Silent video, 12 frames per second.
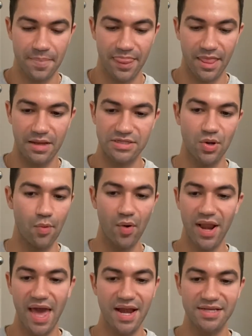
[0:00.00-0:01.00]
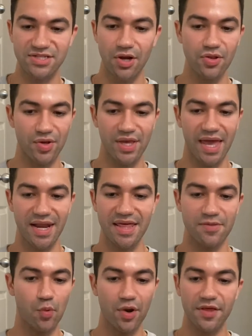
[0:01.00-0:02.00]
So I went ahead and I started looking at it,
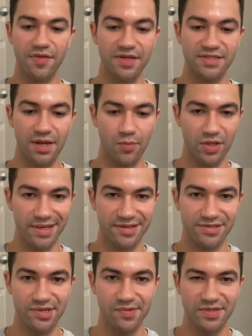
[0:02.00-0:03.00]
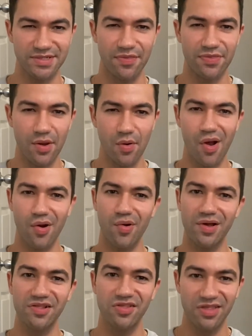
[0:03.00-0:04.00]
and one of the things that really concerned me is that there are a
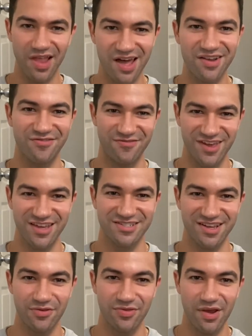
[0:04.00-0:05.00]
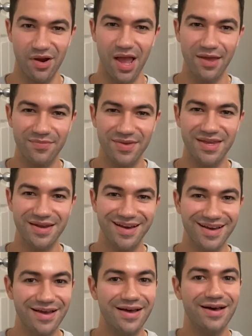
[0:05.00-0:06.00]
lot of fakes out there. I mean,
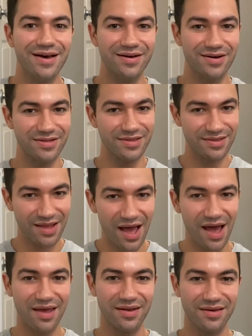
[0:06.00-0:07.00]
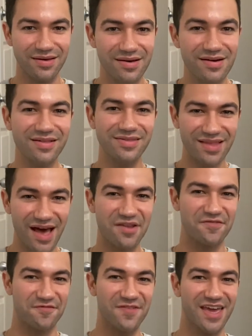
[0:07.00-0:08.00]
a lot of
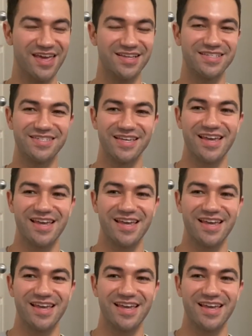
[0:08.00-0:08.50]
fakes.